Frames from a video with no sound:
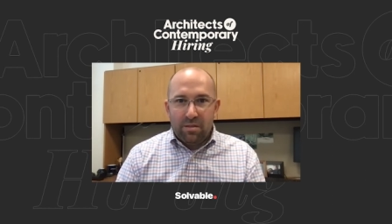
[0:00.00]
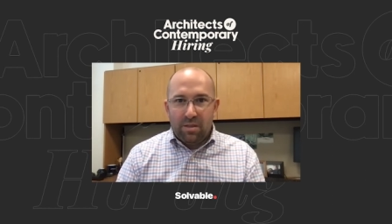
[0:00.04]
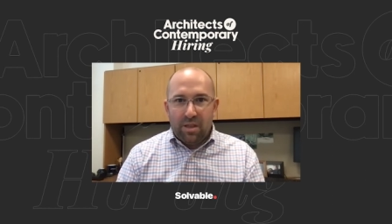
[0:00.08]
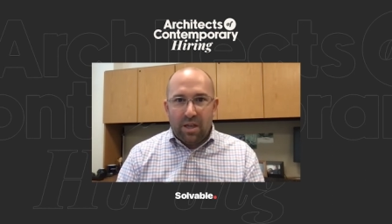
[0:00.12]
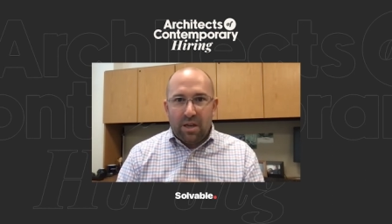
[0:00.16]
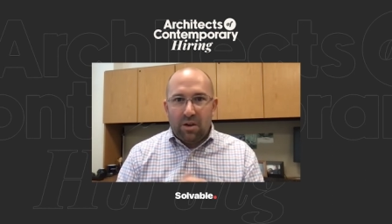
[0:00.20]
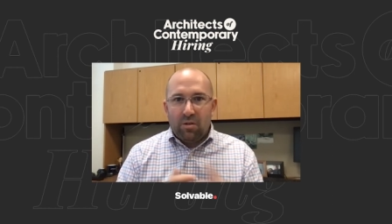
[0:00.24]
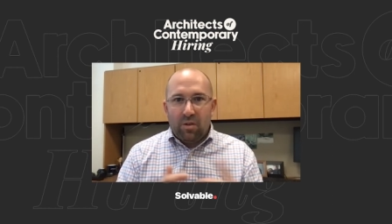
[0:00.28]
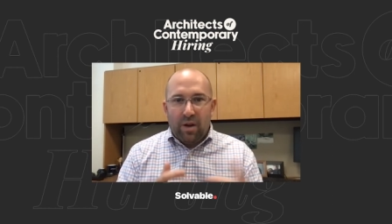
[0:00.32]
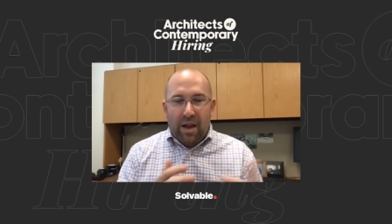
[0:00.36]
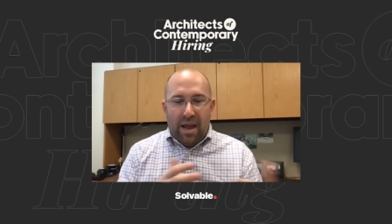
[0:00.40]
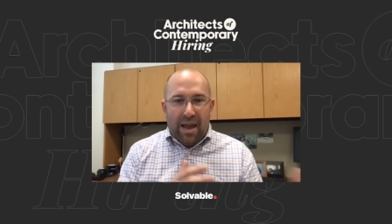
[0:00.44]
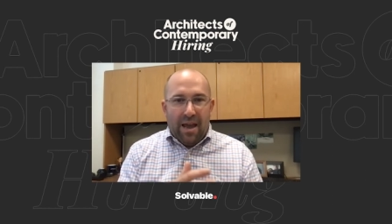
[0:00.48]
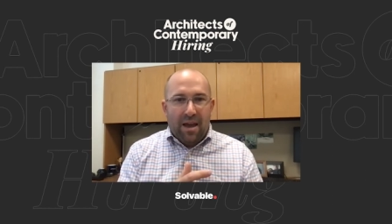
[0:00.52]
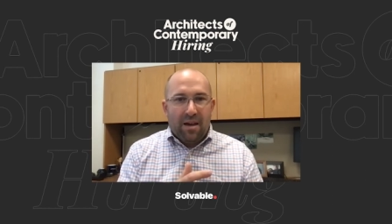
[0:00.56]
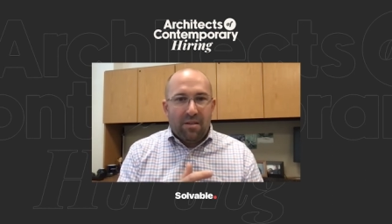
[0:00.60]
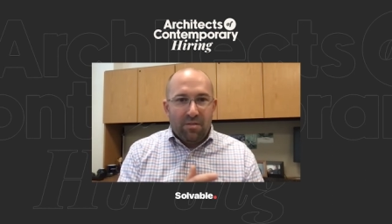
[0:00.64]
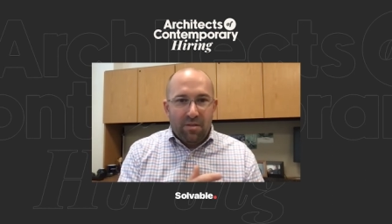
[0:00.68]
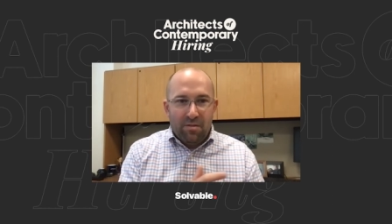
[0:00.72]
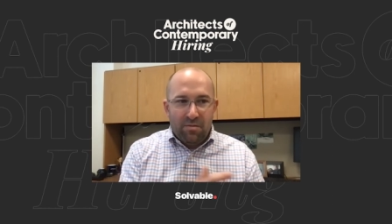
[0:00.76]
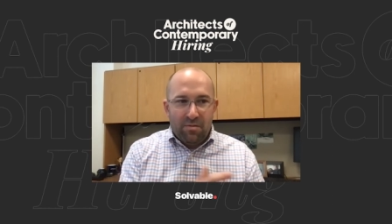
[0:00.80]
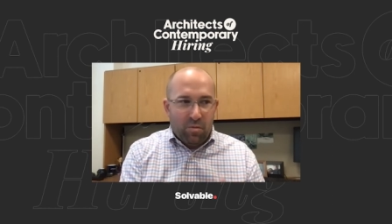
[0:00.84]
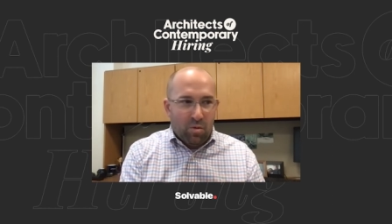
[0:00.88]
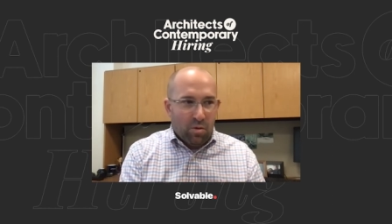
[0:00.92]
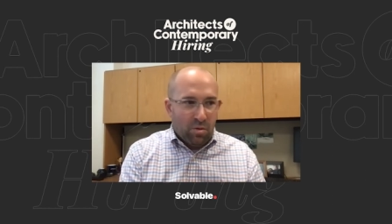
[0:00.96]
they don't have
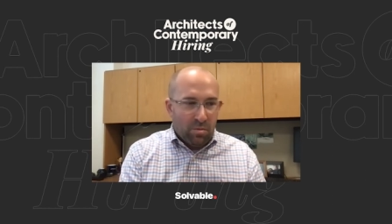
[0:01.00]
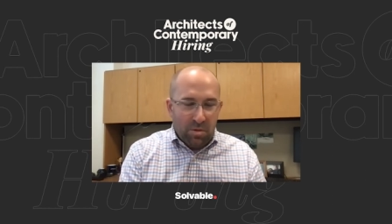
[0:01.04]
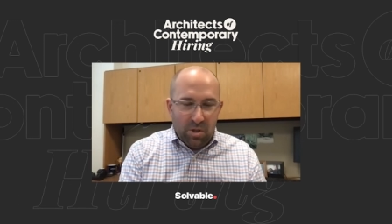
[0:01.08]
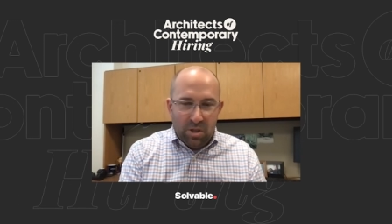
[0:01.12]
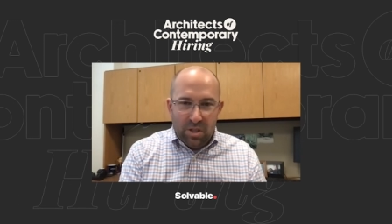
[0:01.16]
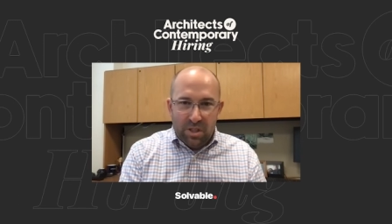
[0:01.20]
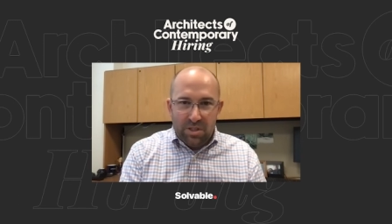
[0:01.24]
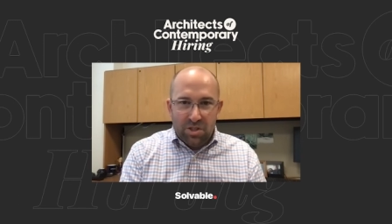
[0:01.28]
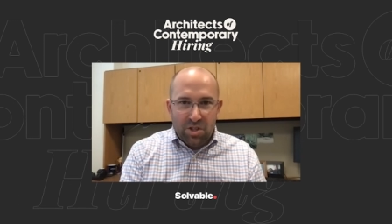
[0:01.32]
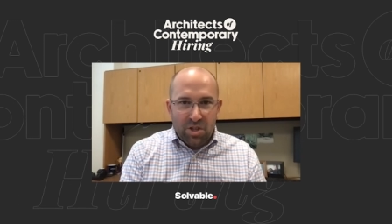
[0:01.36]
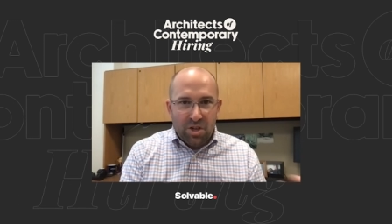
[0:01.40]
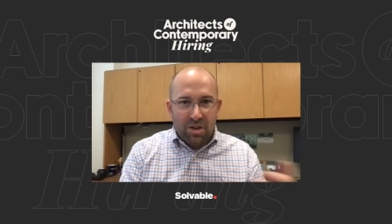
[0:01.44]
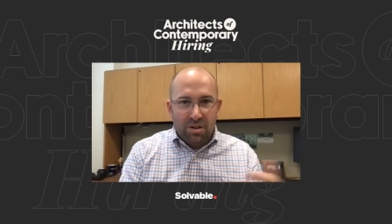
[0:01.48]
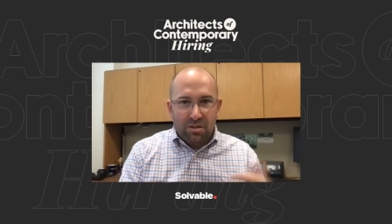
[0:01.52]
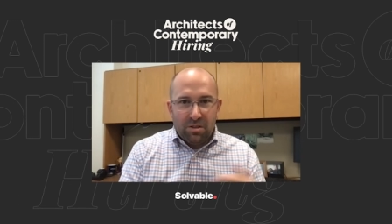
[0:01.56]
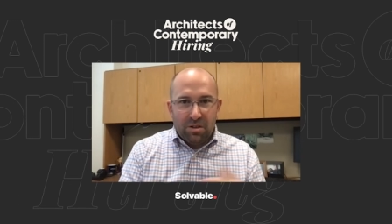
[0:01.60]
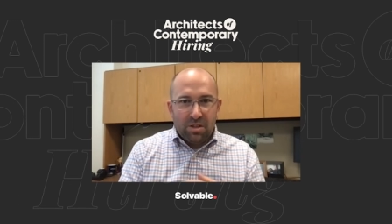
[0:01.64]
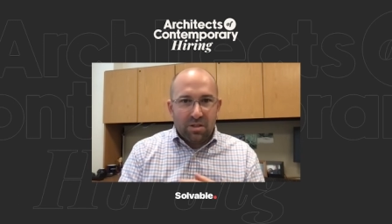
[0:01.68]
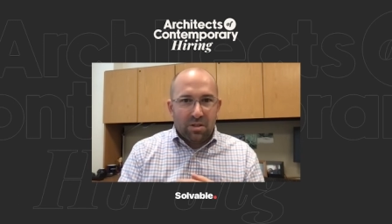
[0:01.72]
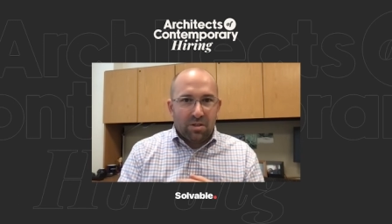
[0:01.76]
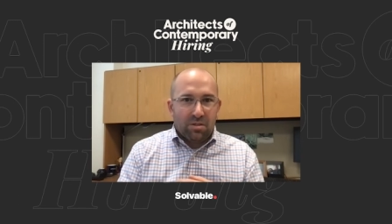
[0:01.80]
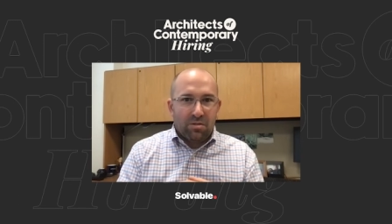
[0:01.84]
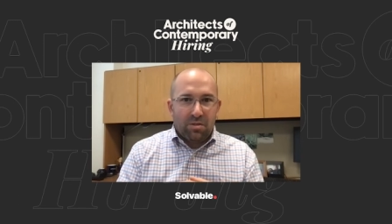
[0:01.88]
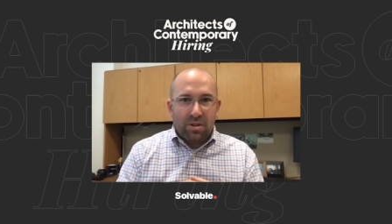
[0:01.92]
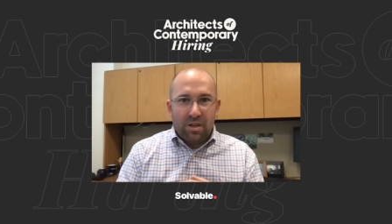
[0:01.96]
a formal
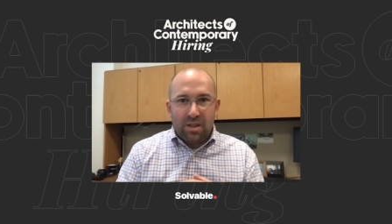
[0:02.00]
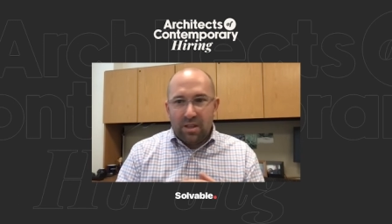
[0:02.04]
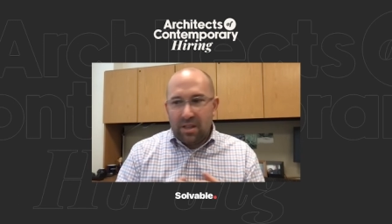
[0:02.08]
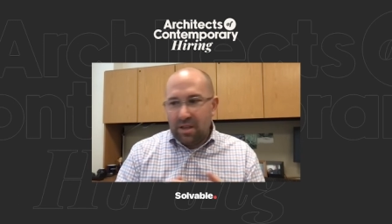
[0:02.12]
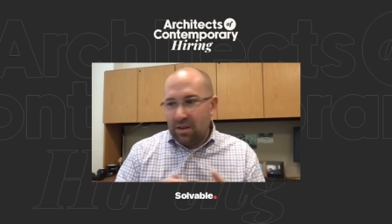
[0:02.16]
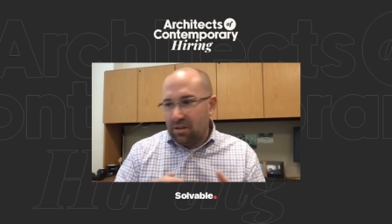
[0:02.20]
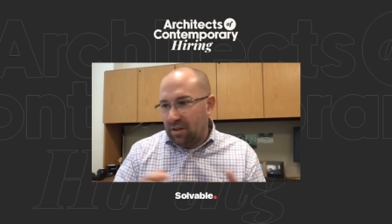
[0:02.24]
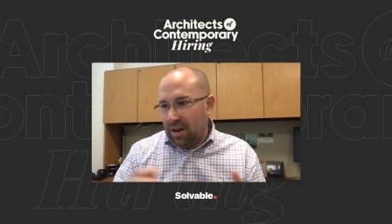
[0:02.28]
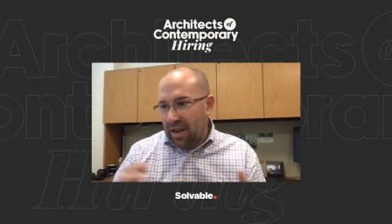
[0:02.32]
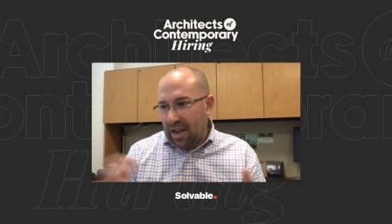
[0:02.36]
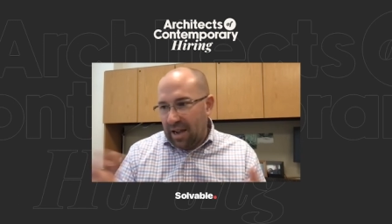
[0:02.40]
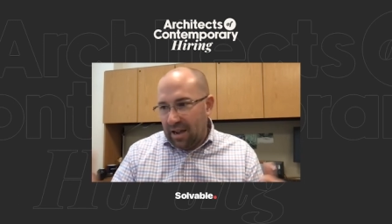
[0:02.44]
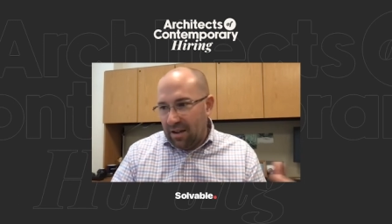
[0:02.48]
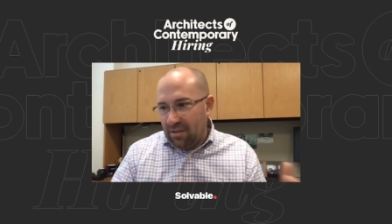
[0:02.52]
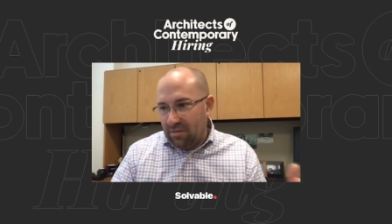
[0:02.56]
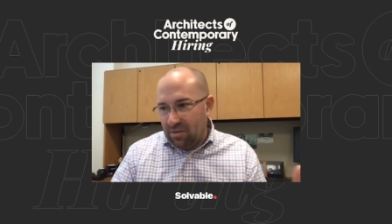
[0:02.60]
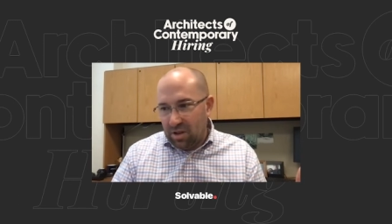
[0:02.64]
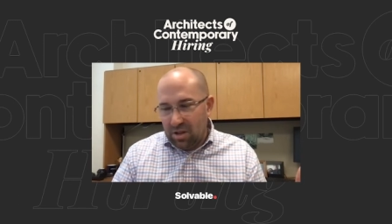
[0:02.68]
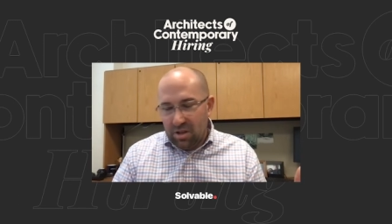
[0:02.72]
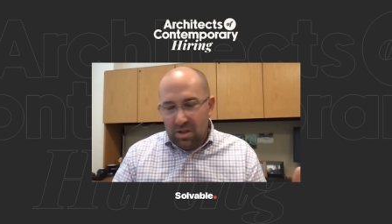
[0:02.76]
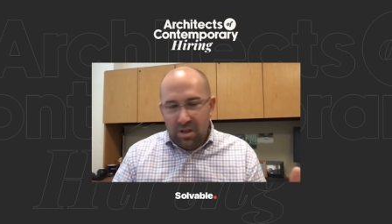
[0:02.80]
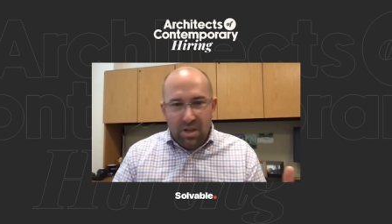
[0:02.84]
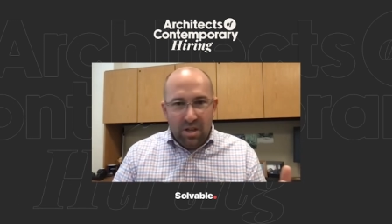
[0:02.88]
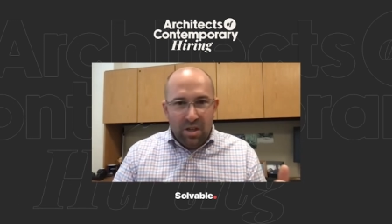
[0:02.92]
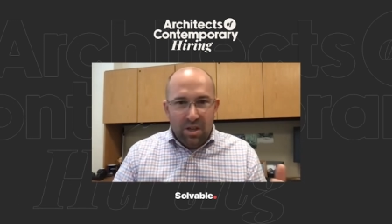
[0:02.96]
engineering degree. They don't have
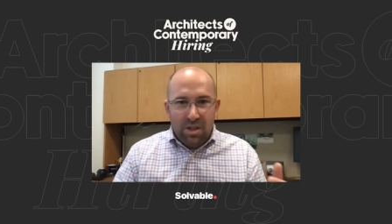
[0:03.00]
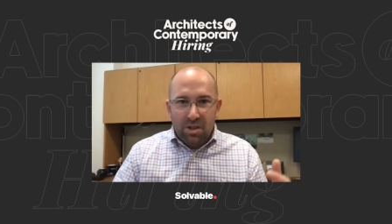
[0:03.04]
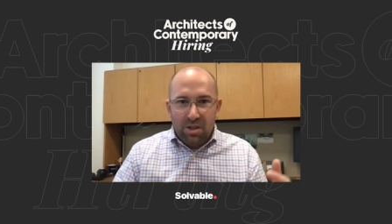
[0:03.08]
a,